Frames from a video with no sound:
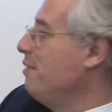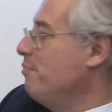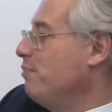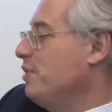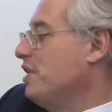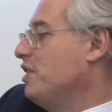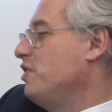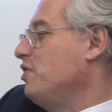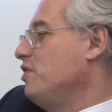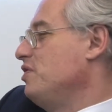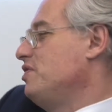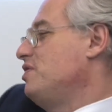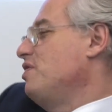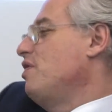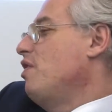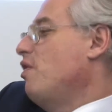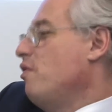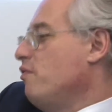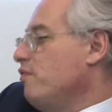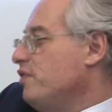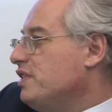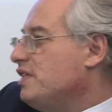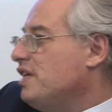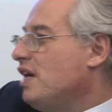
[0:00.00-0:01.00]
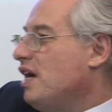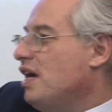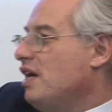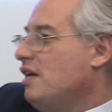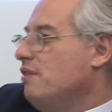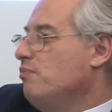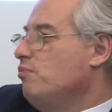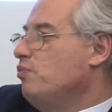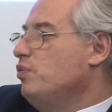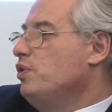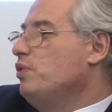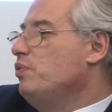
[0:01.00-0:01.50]
because over
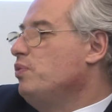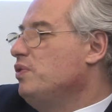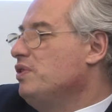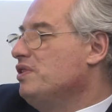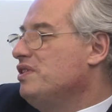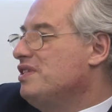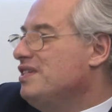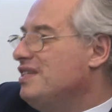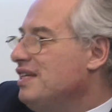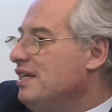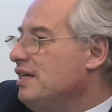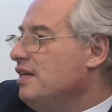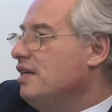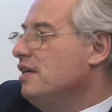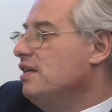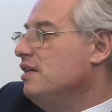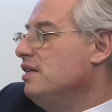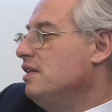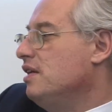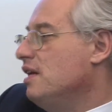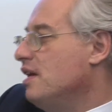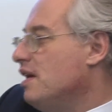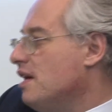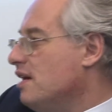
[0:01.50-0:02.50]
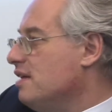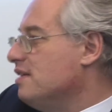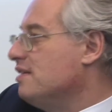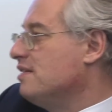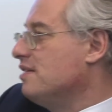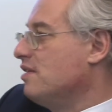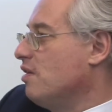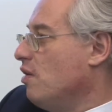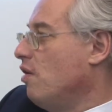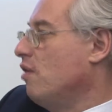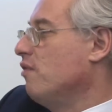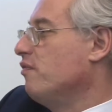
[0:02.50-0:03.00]
time we will see
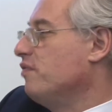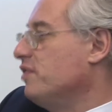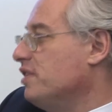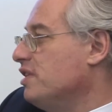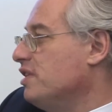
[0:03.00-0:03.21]
years of